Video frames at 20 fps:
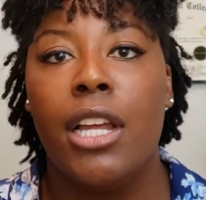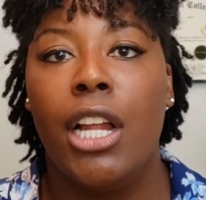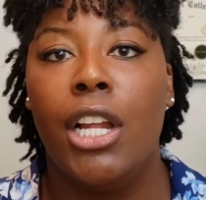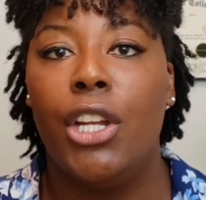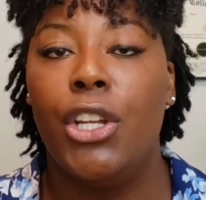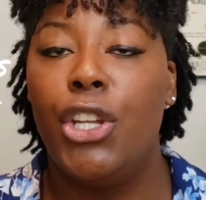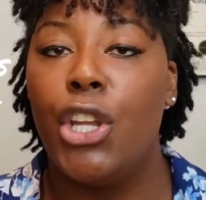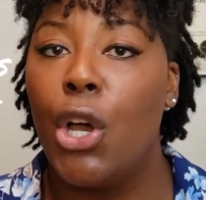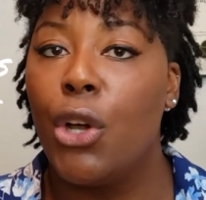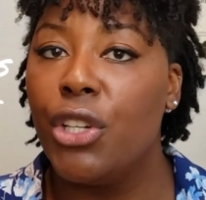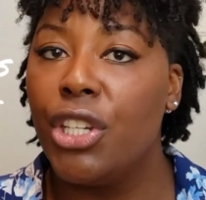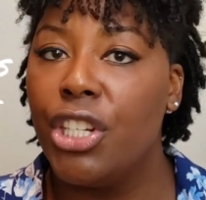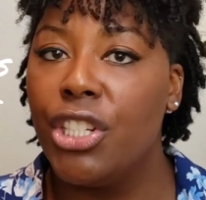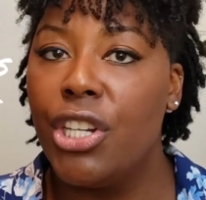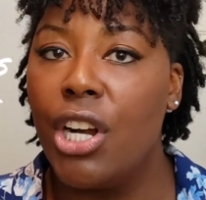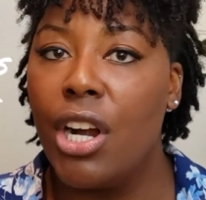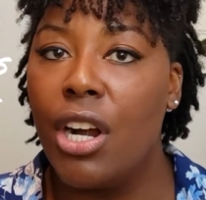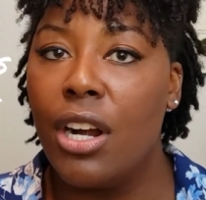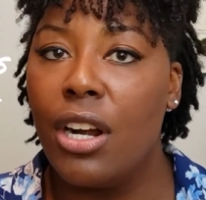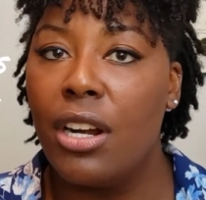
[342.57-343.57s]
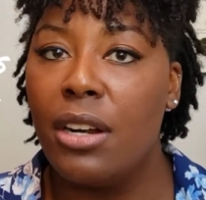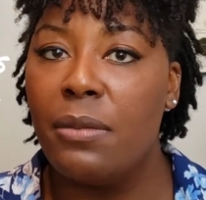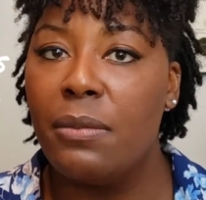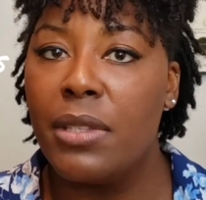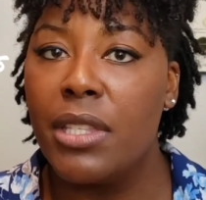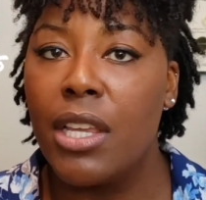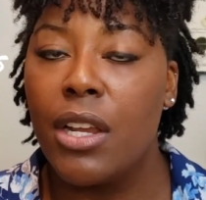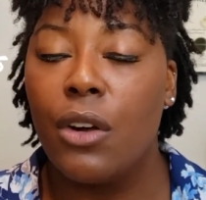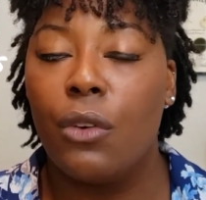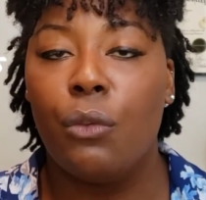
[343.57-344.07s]
know your terms,
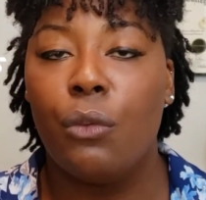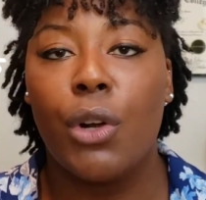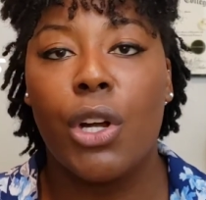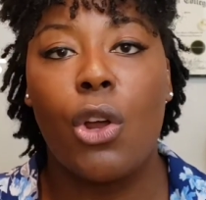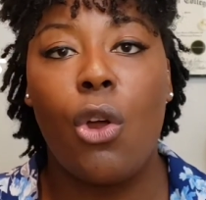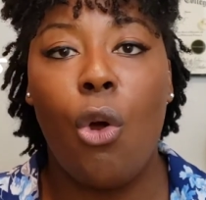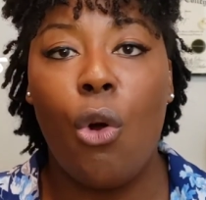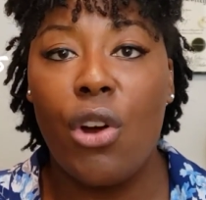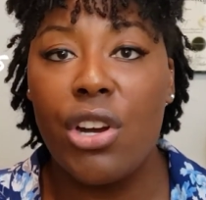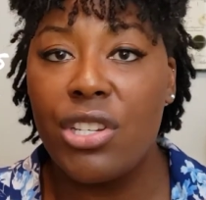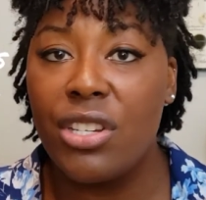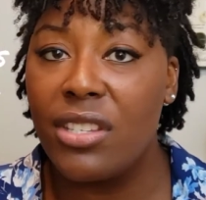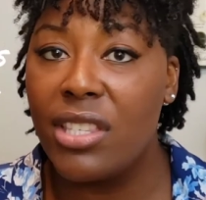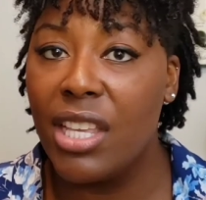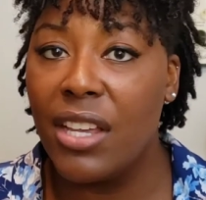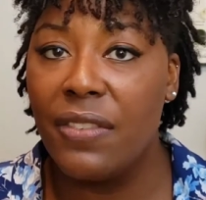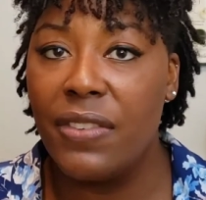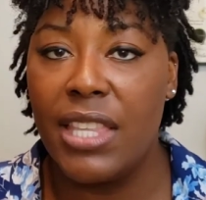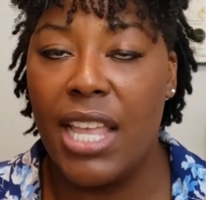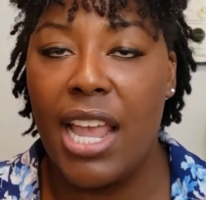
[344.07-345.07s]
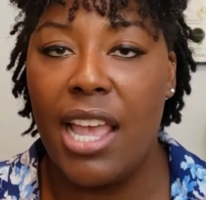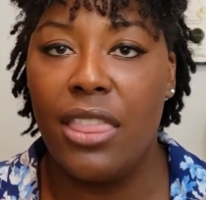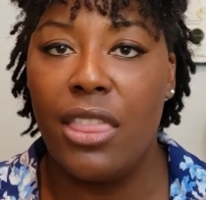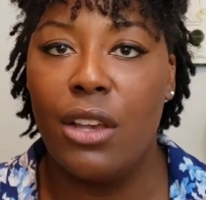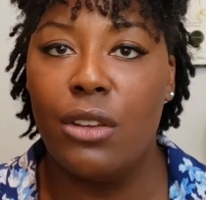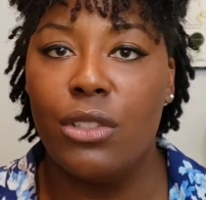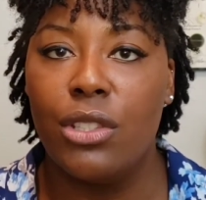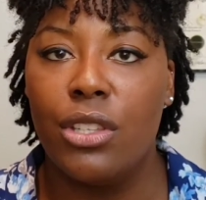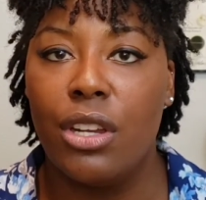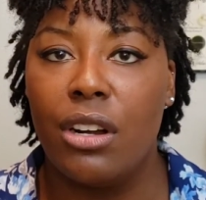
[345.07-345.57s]
record yourself saying
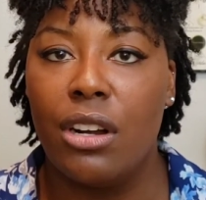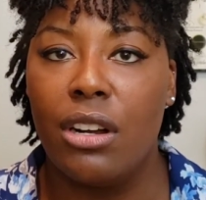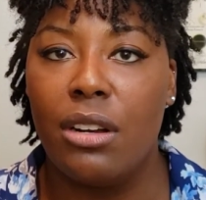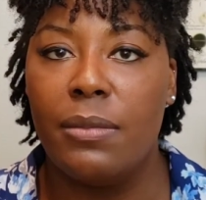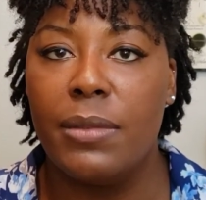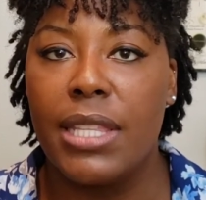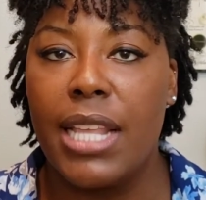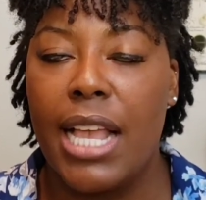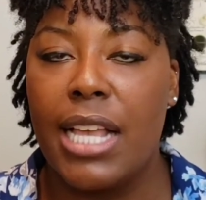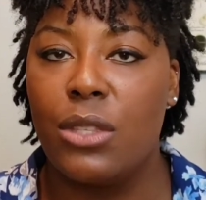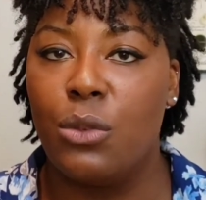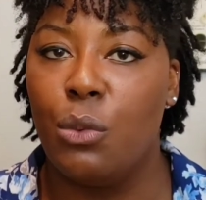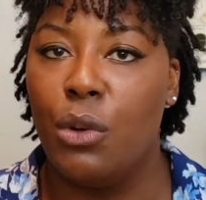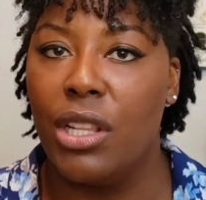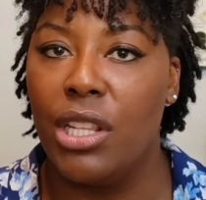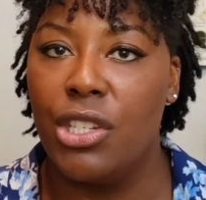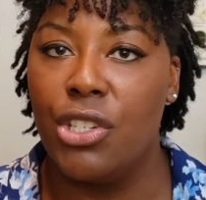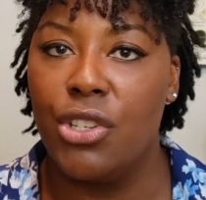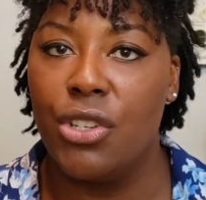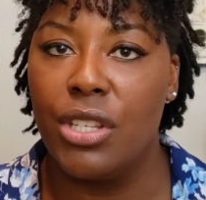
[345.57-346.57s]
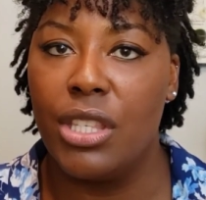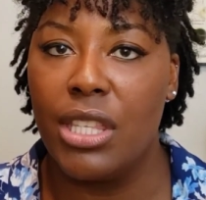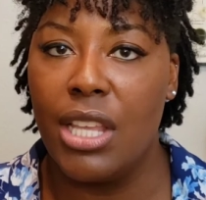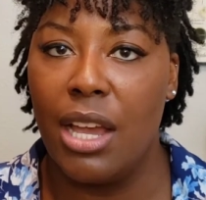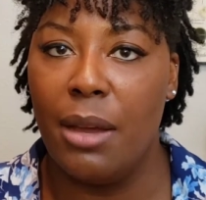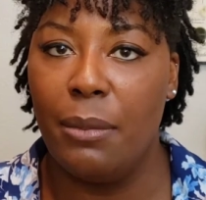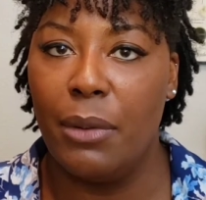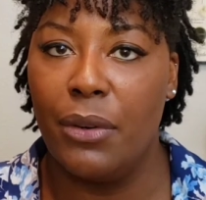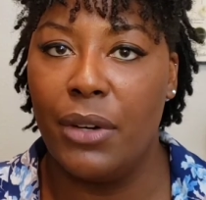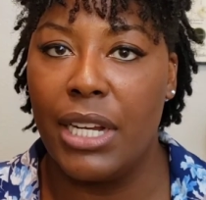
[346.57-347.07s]
those terms as well as your
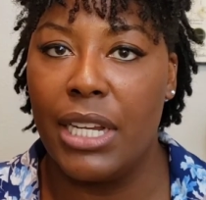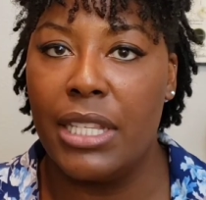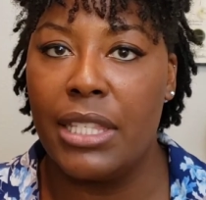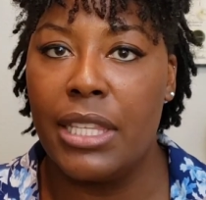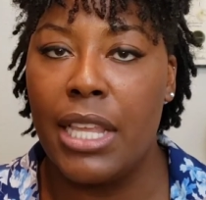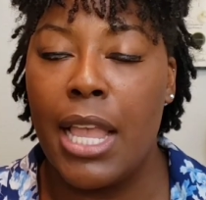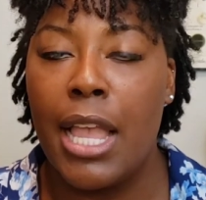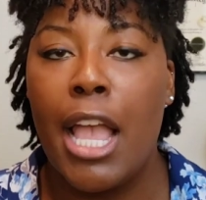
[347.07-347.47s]
summaries.